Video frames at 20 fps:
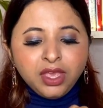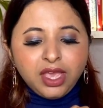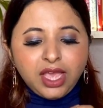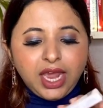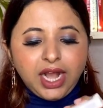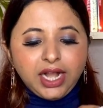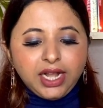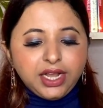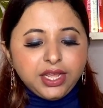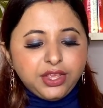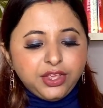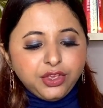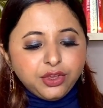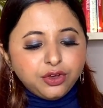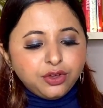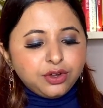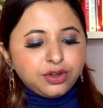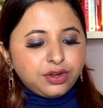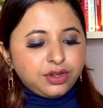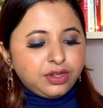and
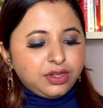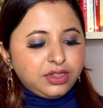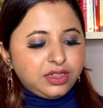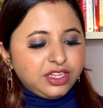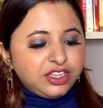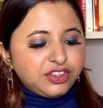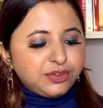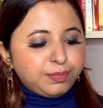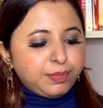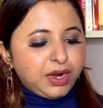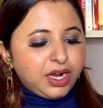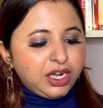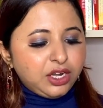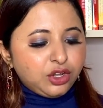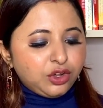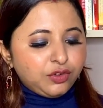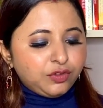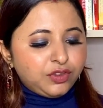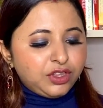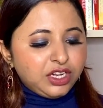here this part
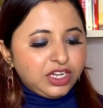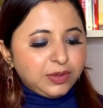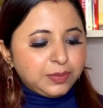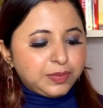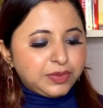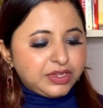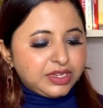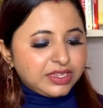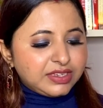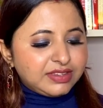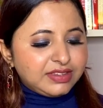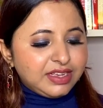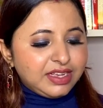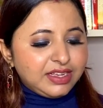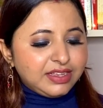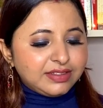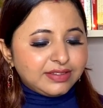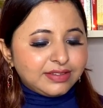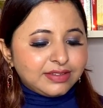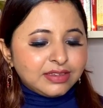of the lipstick
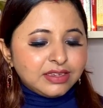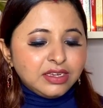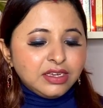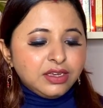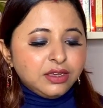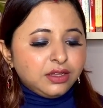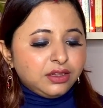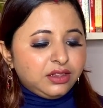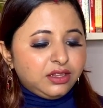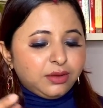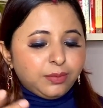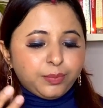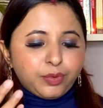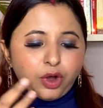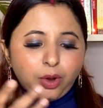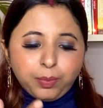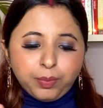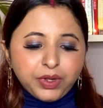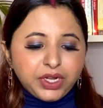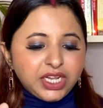says the
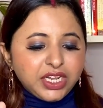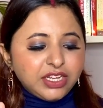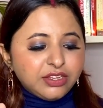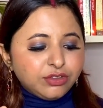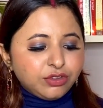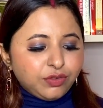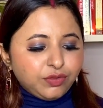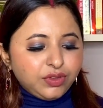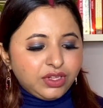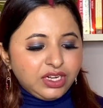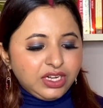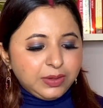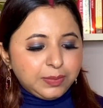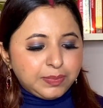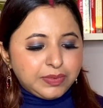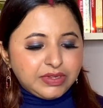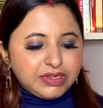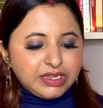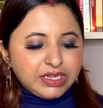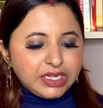properties of the
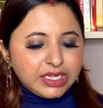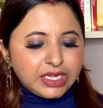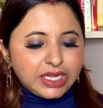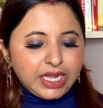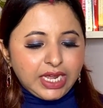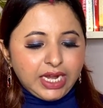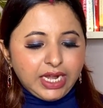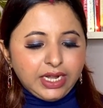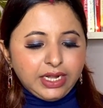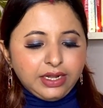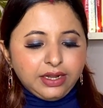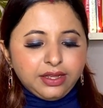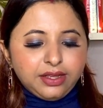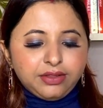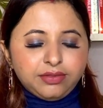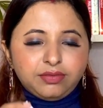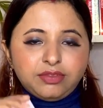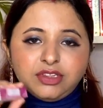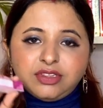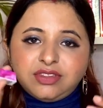lipstick, and
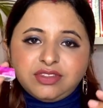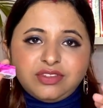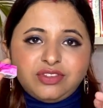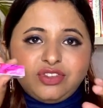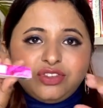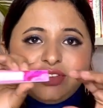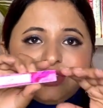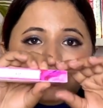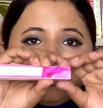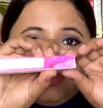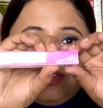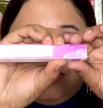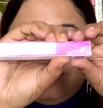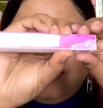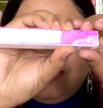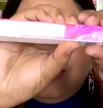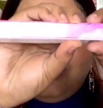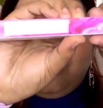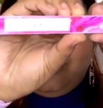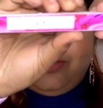this is just
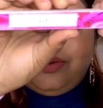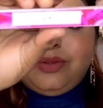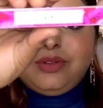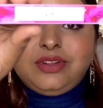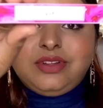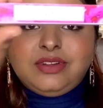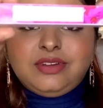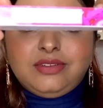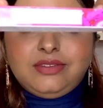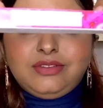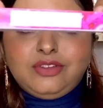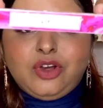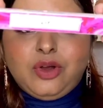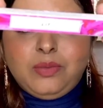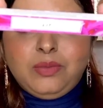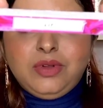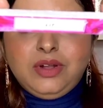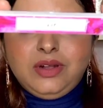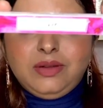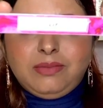you know the
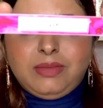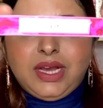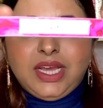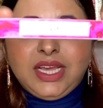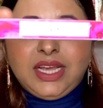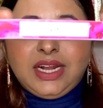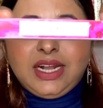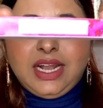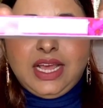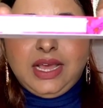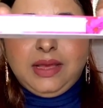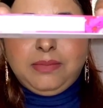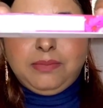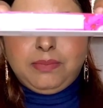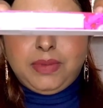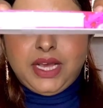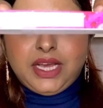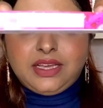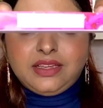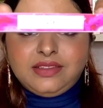normal
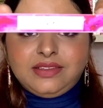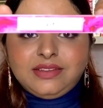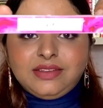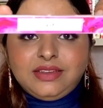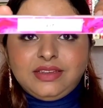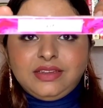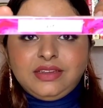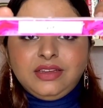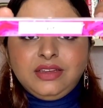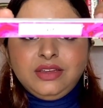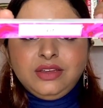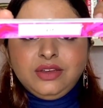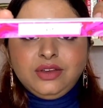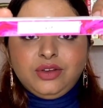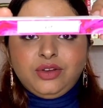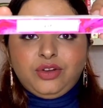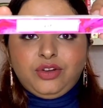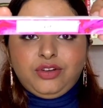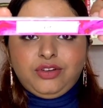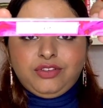MyGlamm packaging
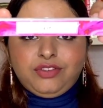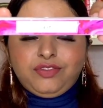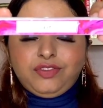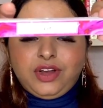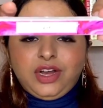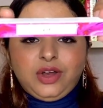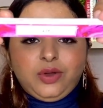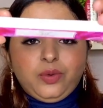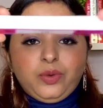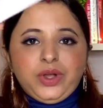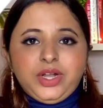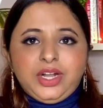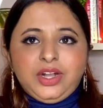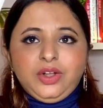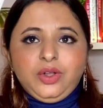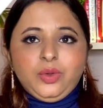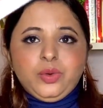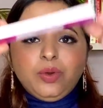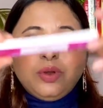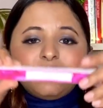of how it
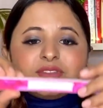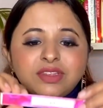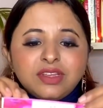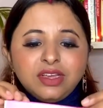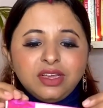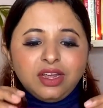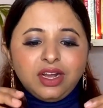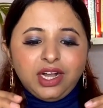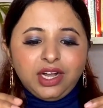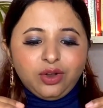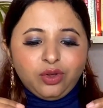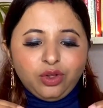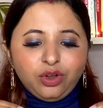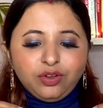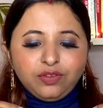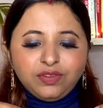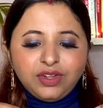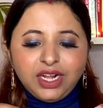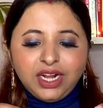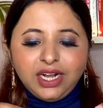looks and all
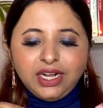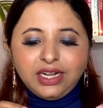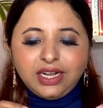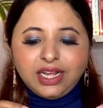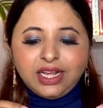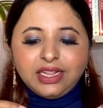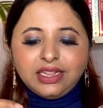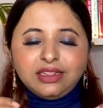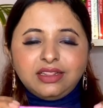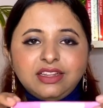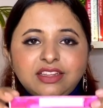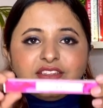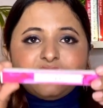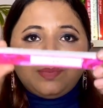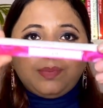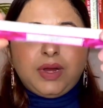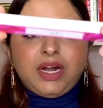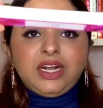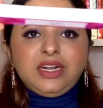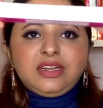of that. And this
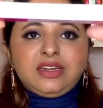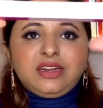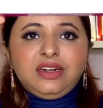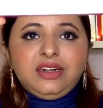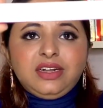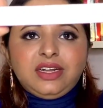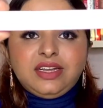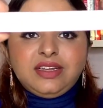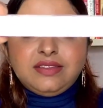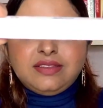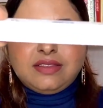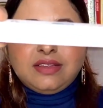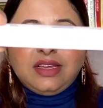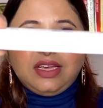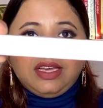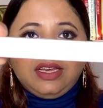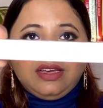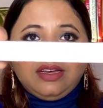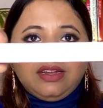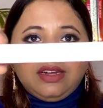part contains the
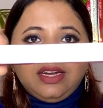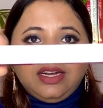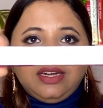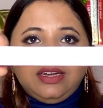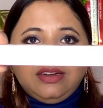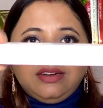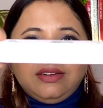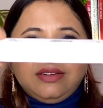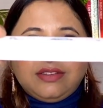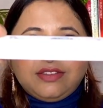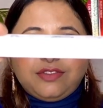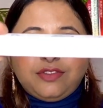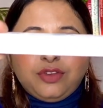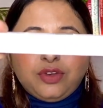ingredients. If you